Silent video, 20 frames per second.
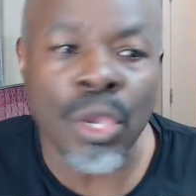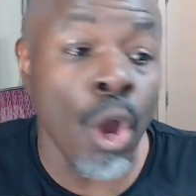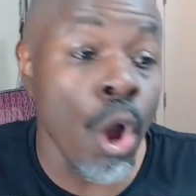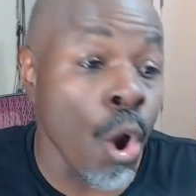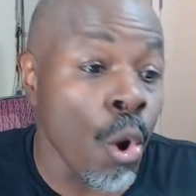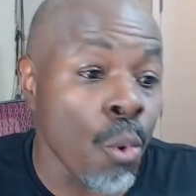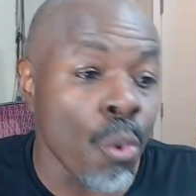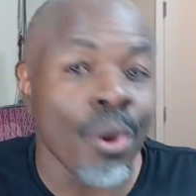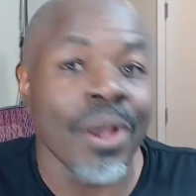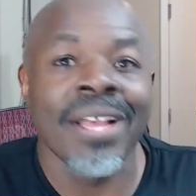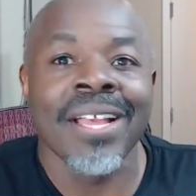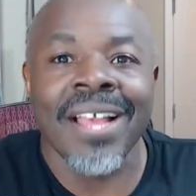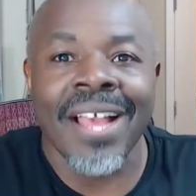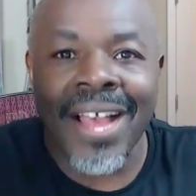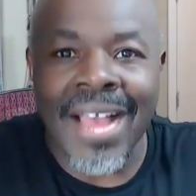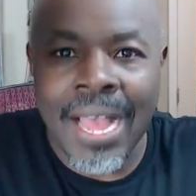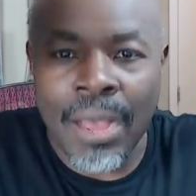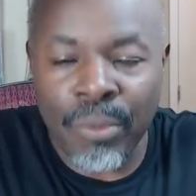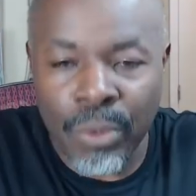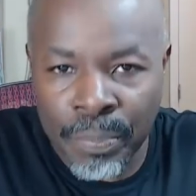Oh,
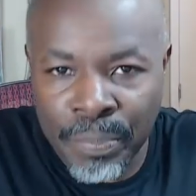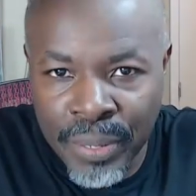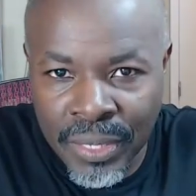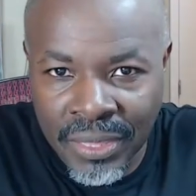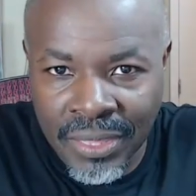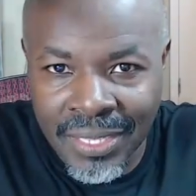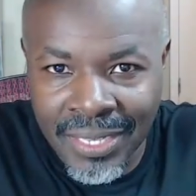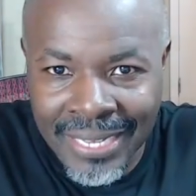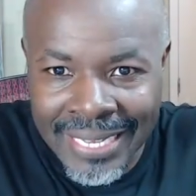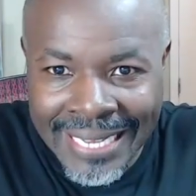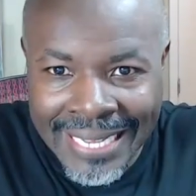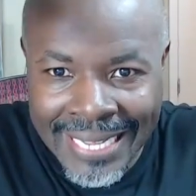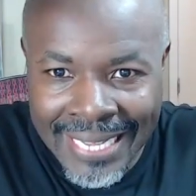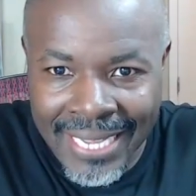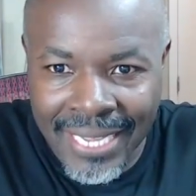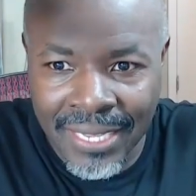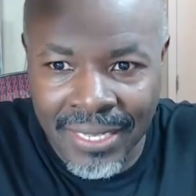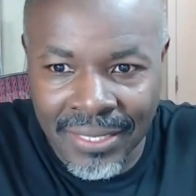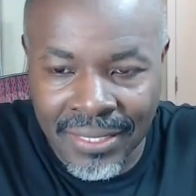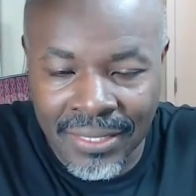I will put the
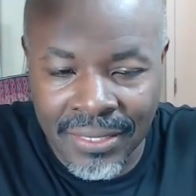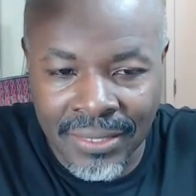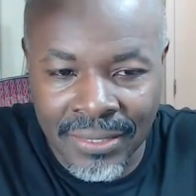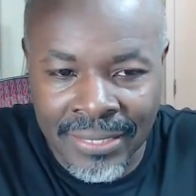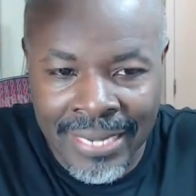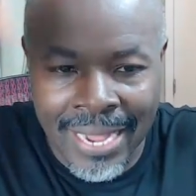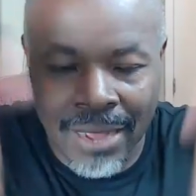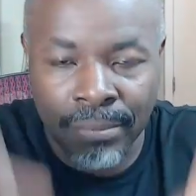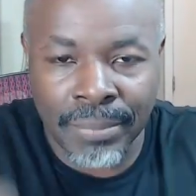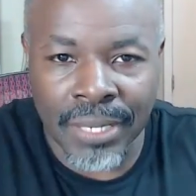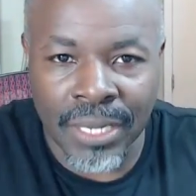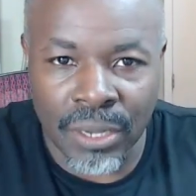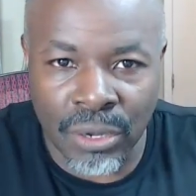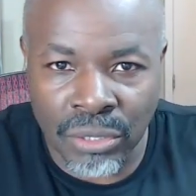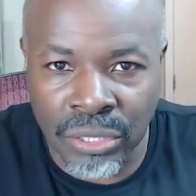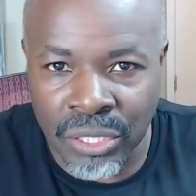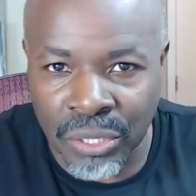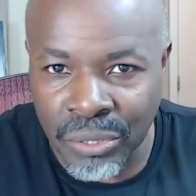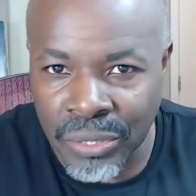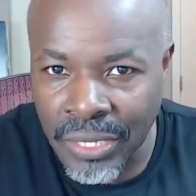link down below
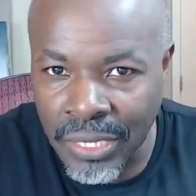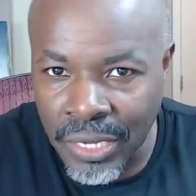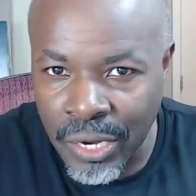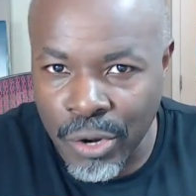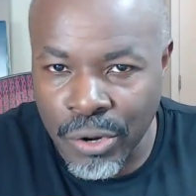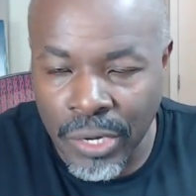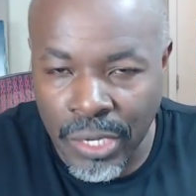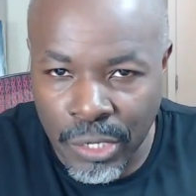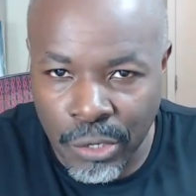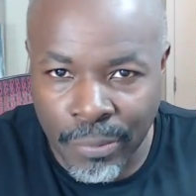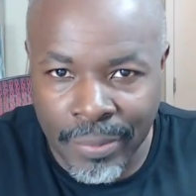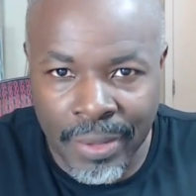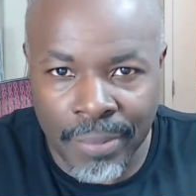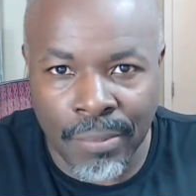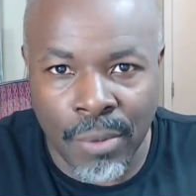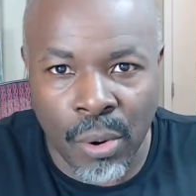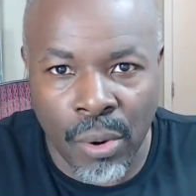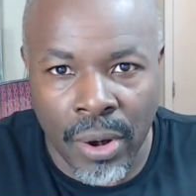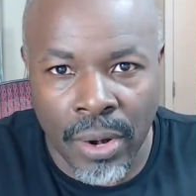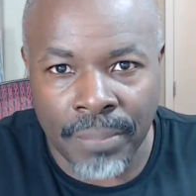so you can learn a little bit
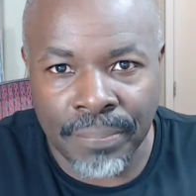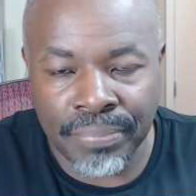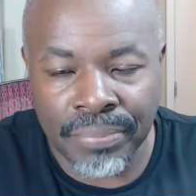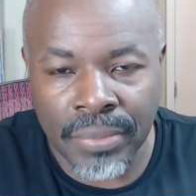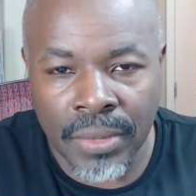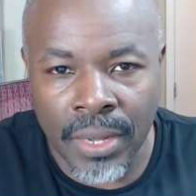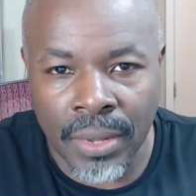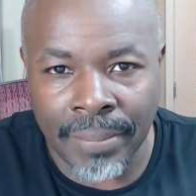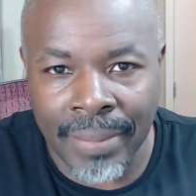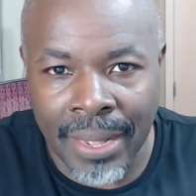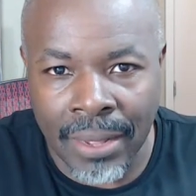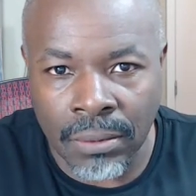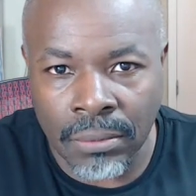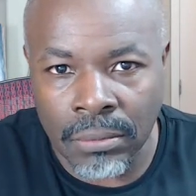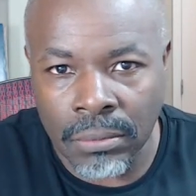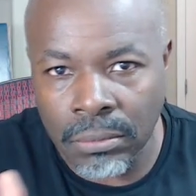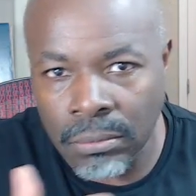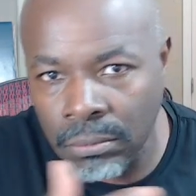more about